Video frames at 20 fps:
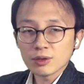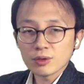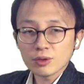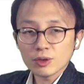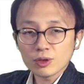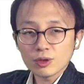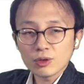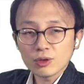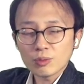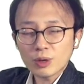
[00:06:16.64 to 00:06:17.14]

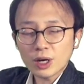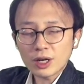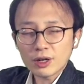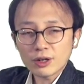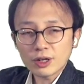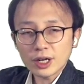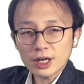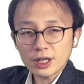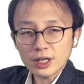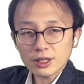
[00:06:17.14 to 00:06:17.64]
So by
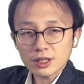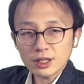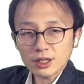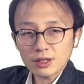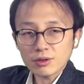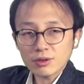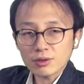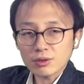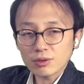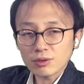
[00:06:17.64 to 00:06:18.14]

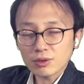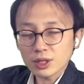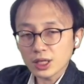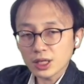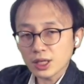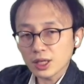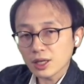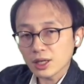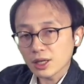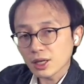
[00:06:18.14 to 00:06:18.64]
rewriting to
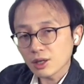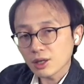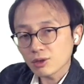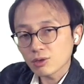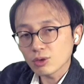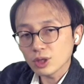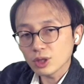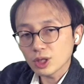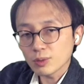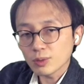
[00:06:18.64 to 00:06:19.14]
the
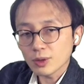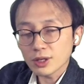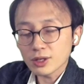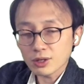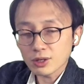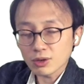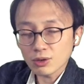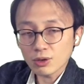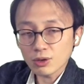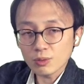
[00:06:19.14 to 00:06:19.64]

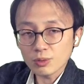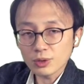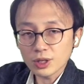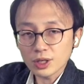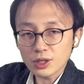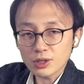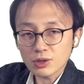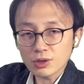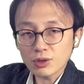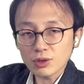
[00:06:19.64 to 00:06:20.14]
two-dimensional
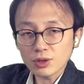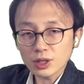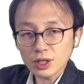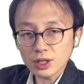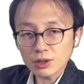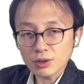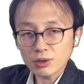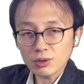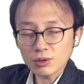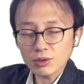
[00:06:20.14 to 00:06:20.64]
computation
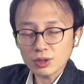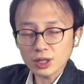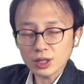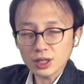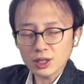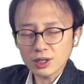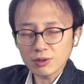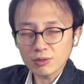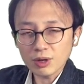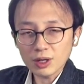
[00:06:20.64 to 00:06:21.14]
into
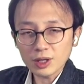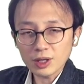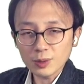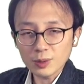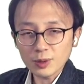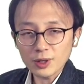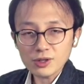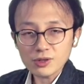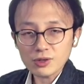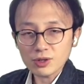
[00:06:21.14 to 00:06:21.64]
the
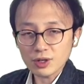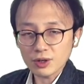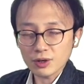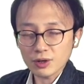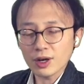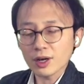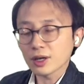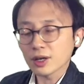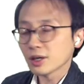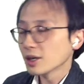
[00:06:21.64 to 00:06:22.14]
one-dimensional
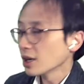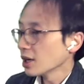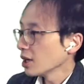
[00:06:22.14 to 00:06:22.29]
one,